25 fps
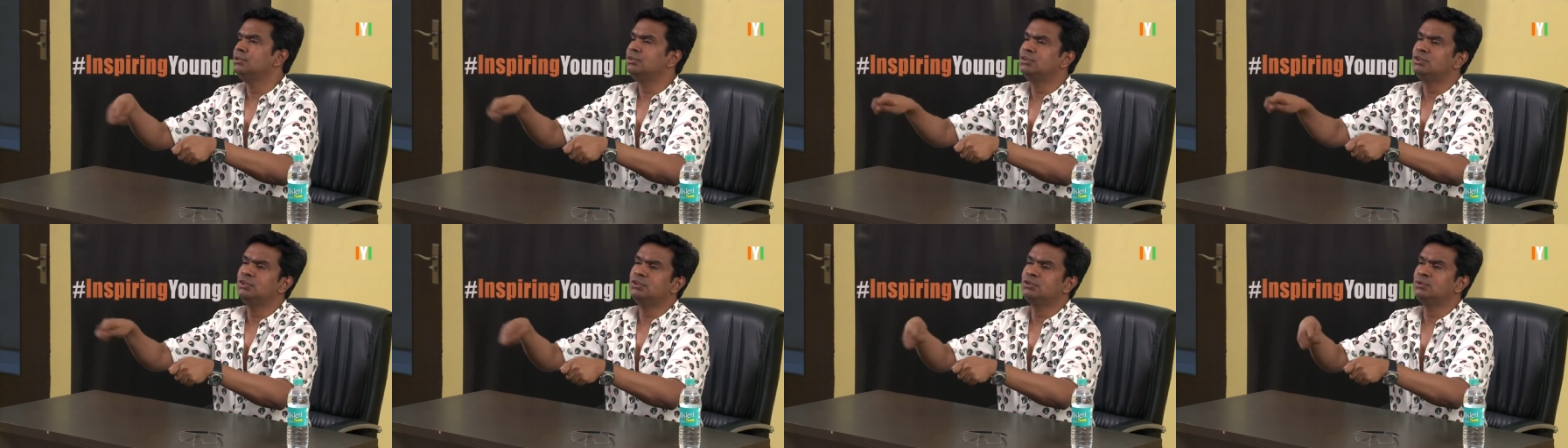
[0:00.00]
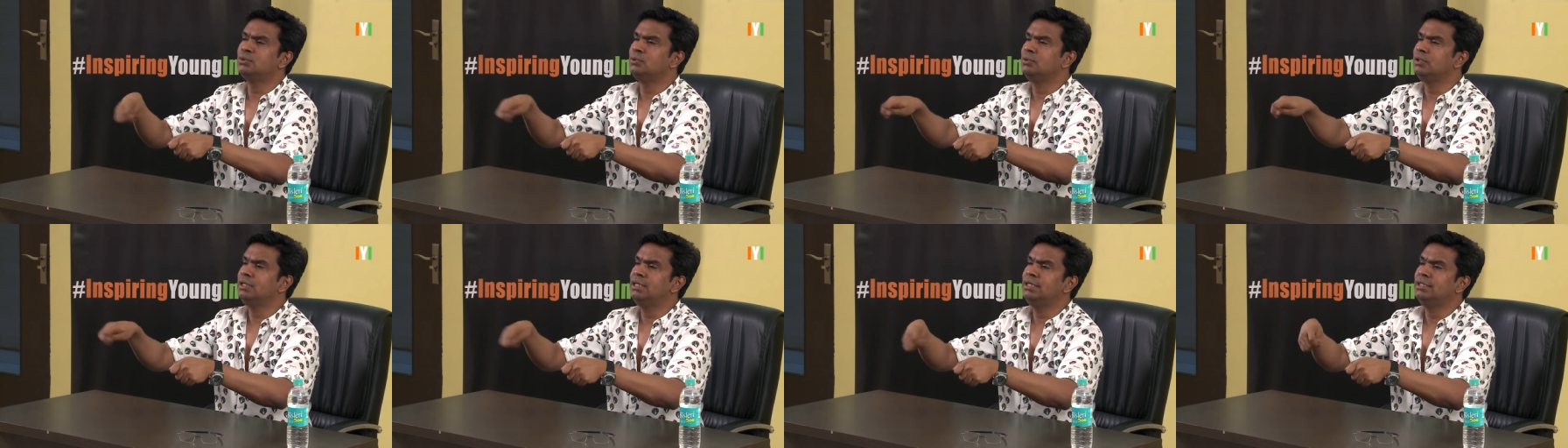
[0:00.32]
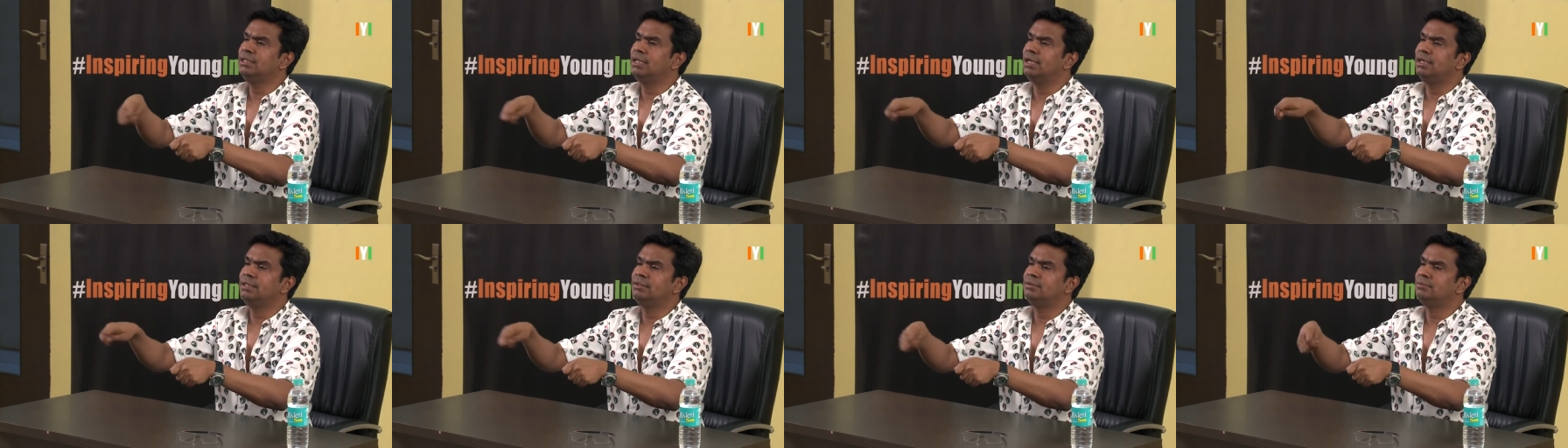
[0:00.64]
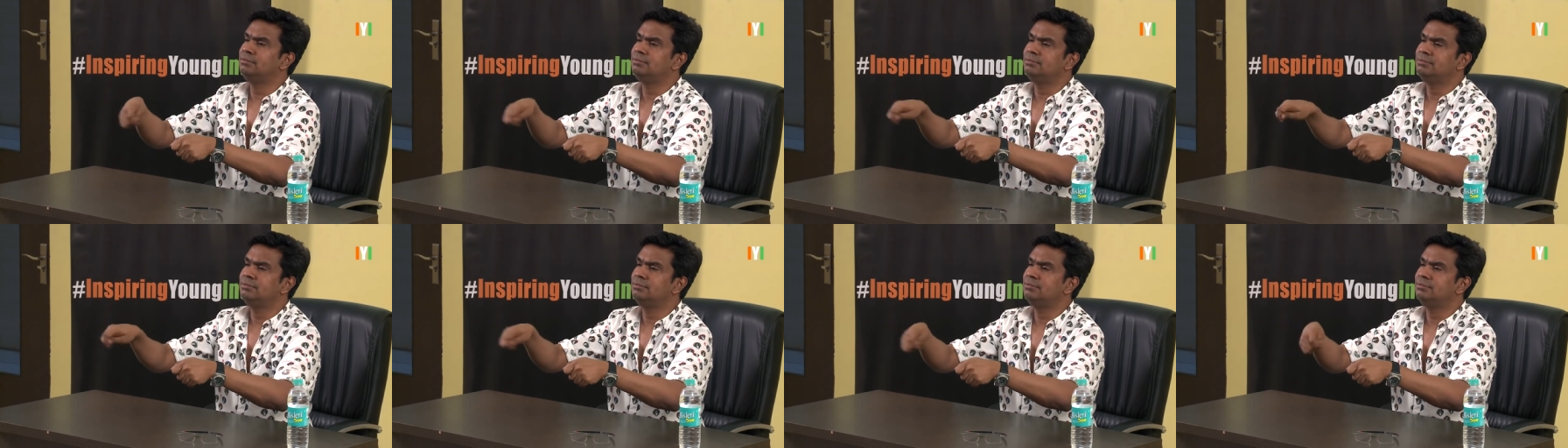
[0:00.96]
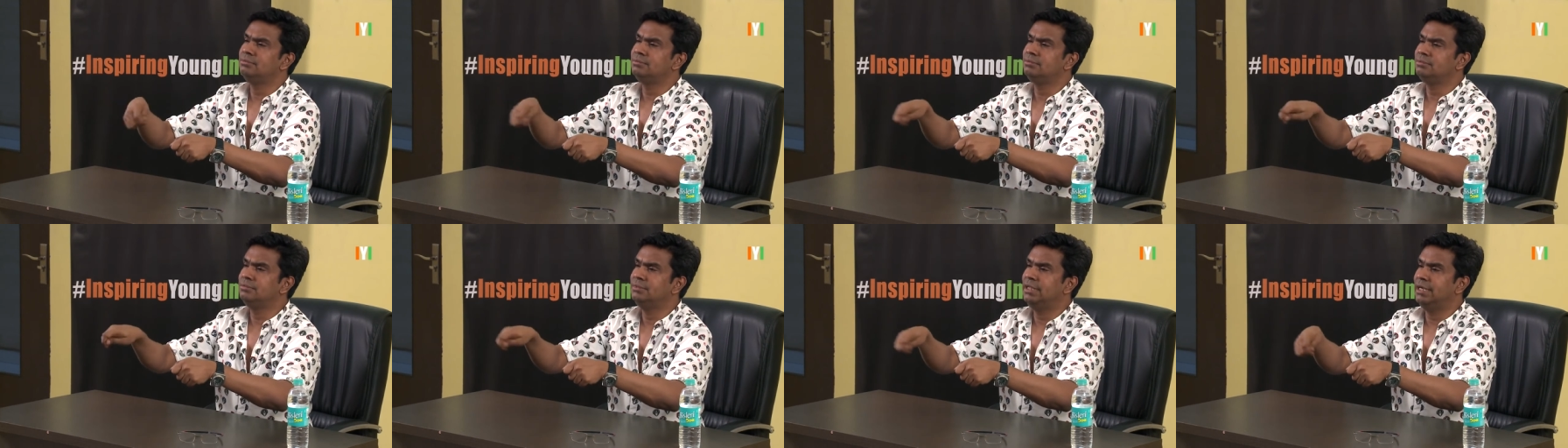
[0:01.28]
She's cooking that,
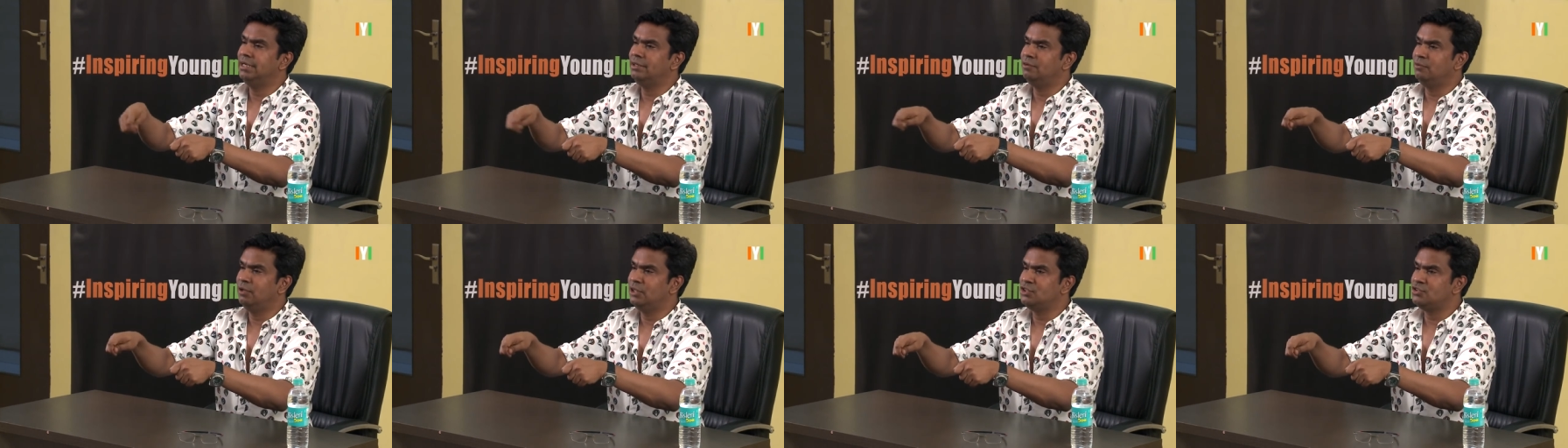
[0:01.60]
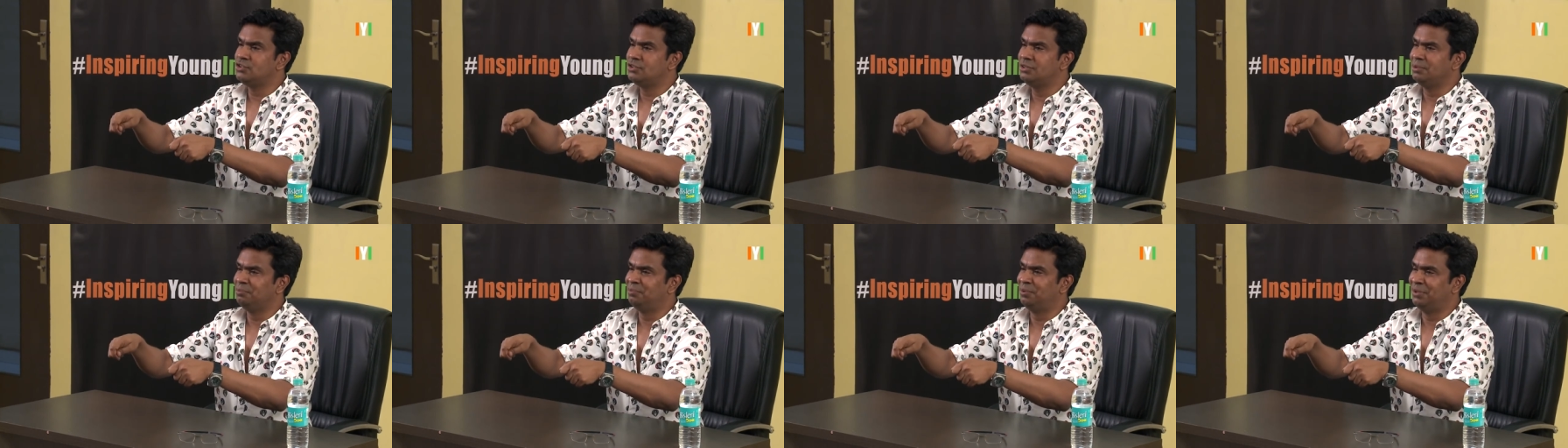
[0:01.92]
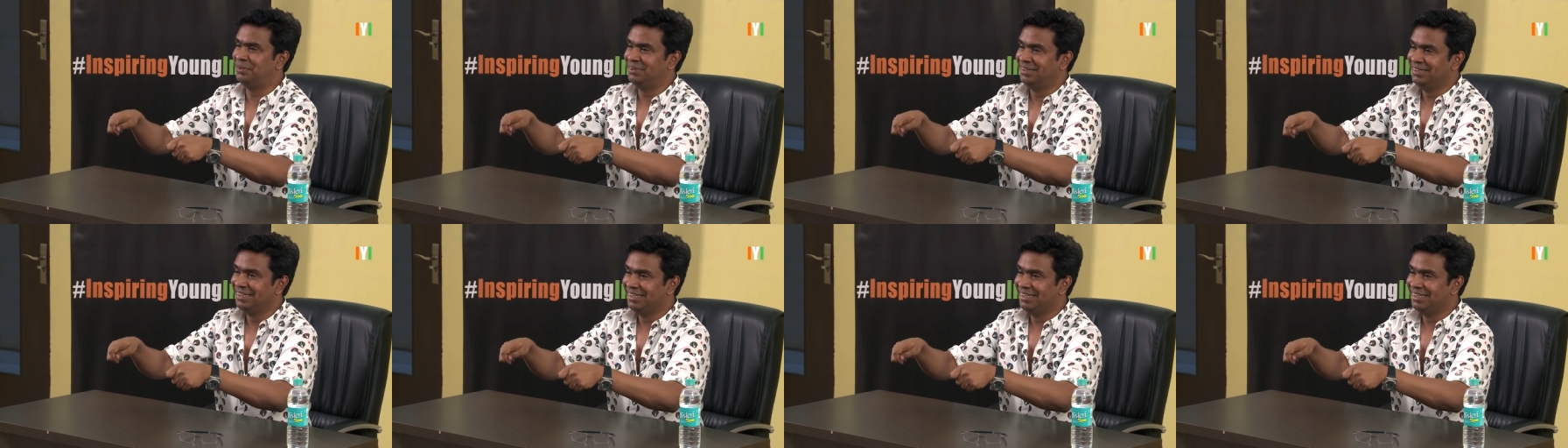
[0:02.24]
that vegetable.